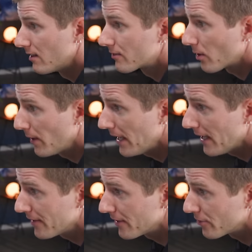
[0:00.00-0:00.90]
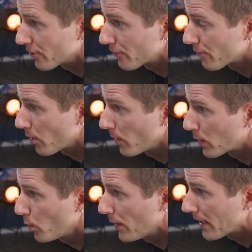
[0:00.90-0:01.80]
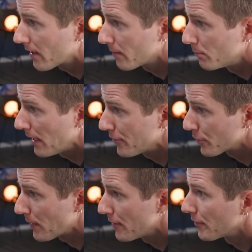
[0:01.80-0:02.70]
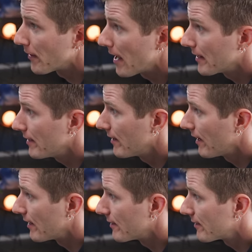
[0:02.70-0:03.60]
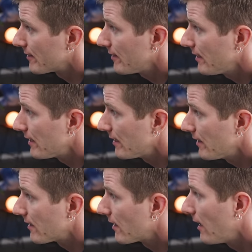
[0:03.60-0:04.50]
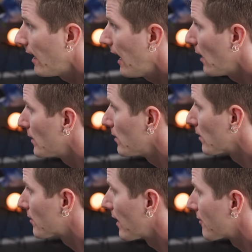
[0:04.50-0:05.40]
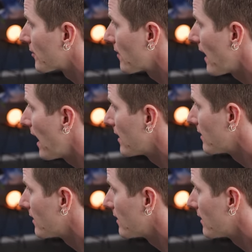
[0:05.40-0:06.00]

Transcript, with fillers: Let's go ahead and just throw a quick Blender render at it and see how it looks after that.